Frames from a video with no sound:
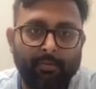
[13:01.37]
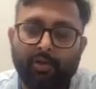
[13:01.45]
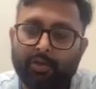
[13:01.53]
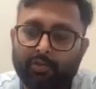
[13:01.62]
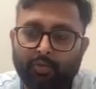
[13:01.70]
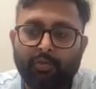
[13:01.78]

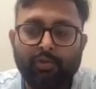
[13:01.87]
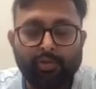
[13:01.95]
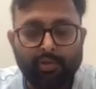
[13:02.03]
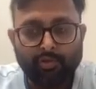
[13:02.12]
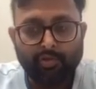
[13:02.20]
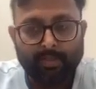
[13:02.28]
Because
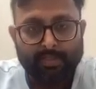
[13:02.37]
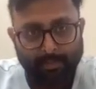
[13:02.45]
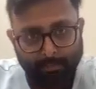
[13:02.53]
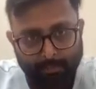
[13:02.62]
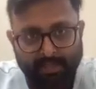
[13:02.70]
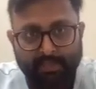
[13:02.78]
the
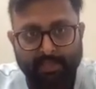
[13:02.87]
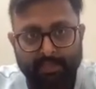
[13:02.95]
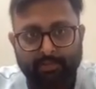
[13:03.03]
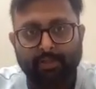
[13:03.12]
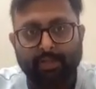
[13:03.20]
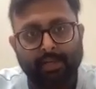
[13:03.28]
simple
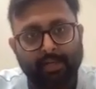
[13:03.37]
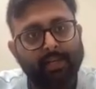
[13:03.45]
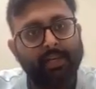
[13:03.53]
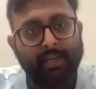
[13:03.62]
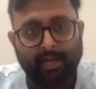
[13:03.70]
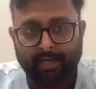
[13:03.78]
cheez ko dekhne
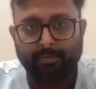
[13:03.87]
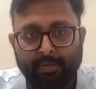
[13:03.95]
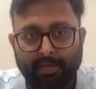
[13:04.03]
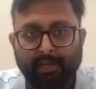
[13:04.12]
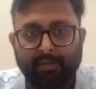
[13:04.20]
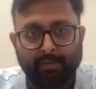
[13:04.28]
ke liye
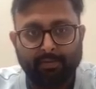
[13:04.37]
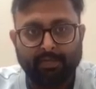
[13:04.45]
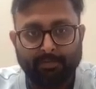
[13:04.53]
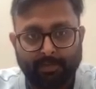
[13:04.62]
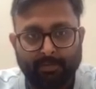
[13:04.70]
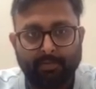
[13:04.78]
padega
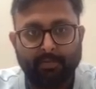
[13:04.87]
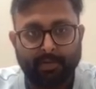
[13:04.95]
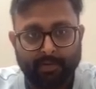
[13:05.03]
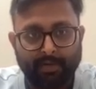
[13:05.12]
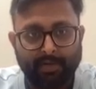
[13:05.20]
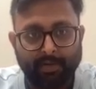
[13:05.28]
wapis bar bar
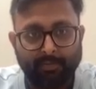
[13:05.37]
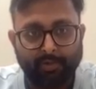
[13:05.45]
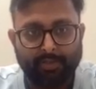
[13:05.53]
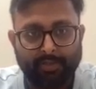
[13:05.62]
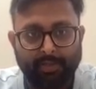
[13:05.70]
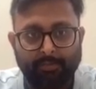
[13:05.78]
bar bar in
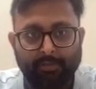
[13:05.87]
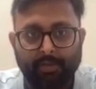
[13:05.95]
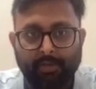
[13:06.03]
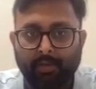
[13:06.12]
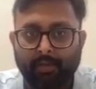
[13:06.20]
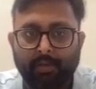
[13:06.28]
books ke liye.
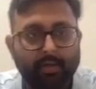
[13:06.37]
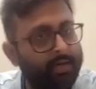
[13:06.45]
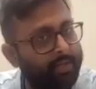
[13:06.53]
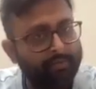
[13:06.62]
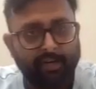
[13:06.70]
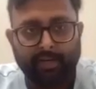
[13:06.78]

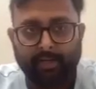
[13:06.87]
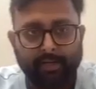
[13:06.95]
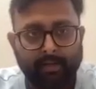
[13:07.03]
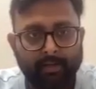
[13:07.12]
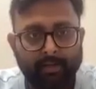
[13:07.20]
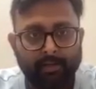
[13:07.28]
Definitely. And
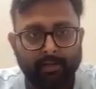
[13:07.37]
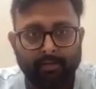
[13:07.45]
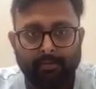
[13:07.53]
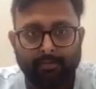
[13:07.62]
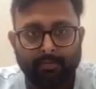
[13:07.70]
that's